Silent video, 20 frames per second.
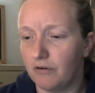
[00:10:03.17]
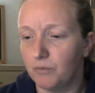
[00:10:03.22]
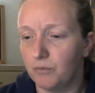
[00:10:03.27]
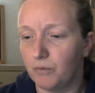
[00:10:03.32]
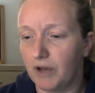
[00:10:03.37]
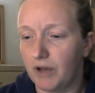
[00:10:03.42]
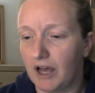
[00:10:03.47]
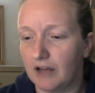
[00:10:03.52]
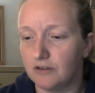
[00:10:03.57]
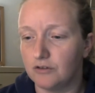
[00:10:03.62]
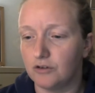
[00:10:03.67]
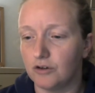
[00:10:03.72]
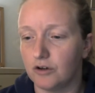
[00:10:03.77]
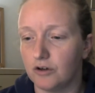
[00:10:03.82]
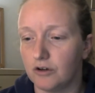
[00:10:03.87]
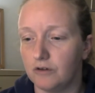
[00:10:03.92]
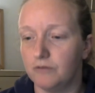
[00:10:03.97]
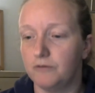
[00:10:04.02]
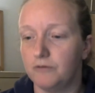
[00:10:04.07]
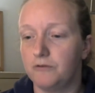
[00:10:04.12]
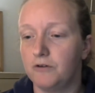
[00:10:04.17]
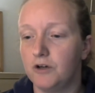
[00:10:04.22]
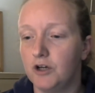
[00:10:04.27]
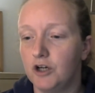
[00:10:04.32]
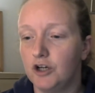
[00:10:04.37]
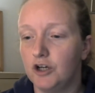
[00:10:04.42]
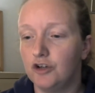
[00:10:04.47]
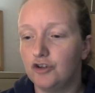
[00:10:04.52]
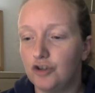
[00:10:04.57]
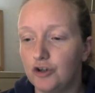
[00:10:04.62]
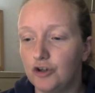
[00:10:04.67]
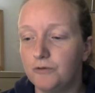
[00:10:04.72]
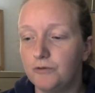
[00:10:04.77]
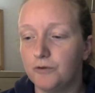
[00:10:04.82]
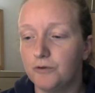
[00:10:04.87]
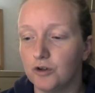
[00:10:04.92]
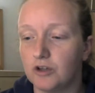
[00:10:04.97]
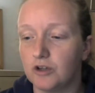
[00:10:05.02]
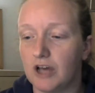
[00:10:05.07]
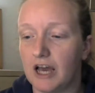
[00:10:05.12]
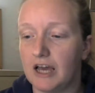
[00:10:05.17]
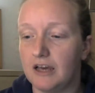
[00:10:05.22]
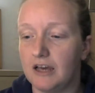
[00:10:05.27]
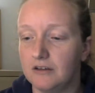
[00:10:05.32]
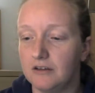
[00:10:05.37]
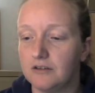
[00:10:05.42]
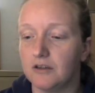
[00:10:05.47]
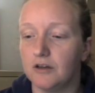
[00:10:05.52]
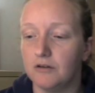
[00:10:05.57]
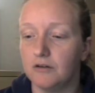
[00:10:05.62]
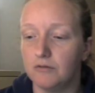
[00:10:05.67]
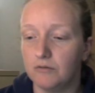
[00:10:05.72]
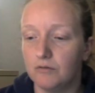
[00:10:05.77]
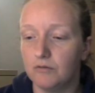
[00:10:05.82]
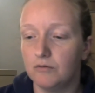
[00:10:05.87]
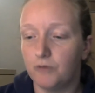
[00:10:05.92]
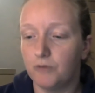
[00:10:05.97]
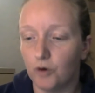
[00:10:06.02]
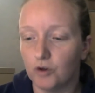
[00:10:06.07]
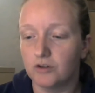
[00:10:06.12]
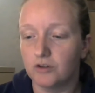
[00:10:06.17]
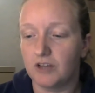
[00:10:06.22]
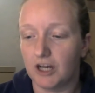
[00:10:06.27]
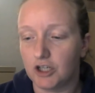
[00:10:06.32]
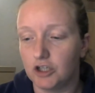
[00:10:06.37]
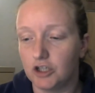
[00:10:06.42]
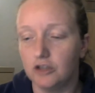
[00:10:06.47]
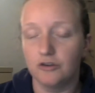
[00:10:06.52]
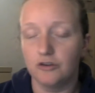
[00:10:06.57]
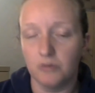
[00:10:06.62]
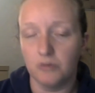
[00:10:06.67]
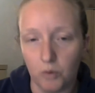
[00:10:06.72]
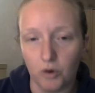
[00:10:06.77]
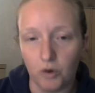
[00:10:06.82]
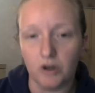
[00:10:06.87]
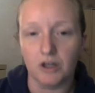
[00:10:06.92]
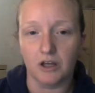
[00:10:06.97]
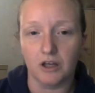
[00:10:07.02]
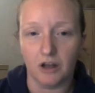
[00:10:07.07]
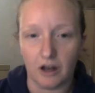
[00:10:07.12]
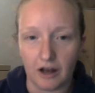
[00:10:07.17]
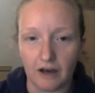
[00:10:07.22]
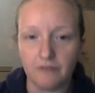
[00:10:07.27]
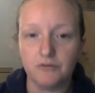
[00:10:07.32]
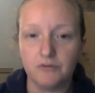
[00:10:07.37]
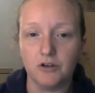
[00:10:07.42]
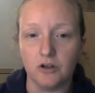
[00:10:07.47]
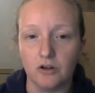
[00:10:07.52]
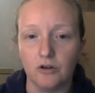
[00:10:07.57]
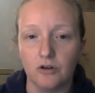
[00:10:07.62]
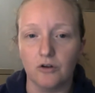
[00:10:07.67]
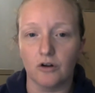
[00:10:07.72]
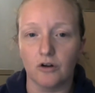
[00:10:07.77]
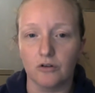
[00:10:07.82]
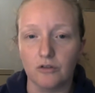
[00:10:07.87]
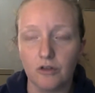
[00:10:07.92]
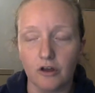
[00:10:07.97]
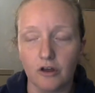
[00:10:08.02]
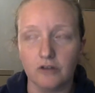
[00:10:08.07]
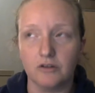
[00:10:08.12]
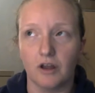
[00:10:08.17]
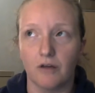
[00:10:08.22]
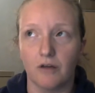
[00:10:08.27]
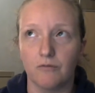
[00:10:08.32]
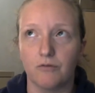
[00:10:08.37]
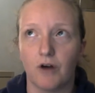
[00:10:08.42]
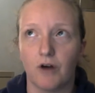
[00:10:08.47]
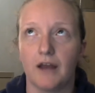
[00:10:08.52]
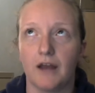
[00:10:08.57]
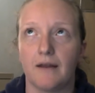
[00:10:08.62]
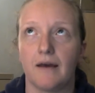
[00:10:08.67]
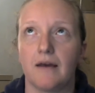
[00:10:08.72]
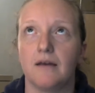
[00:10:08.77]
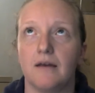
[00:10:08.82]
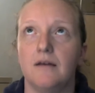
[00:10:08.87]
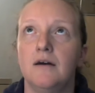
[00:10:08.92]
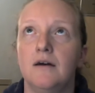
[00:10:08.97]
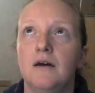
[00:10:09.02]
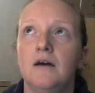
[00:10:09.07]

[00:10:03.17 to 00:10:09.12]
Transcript: and we had sort of two full days, uh, four sessions, a morning and an afternoon on Thursday and Friday.